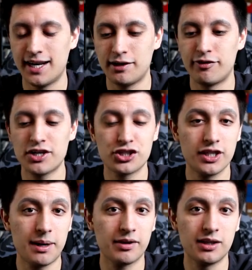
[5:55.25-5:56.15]
and
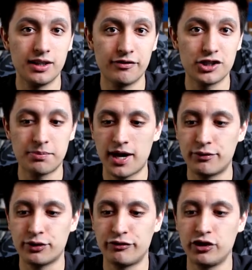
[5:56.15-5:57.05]
eventually I'm gonna live in
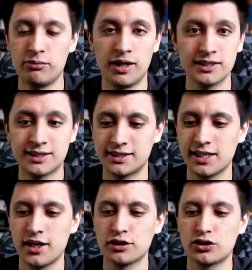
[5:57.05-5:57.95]
Japan for a few months.
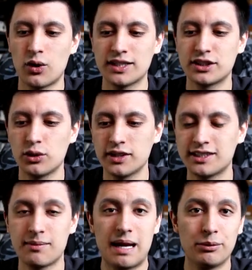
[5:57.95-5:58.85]
So as soon
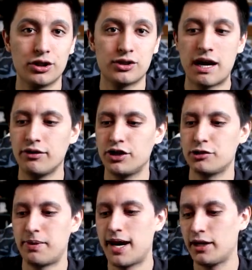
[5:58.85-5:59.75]
as I'm able to travel to
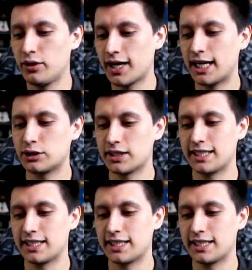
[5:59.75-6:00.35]
Japan, you guys are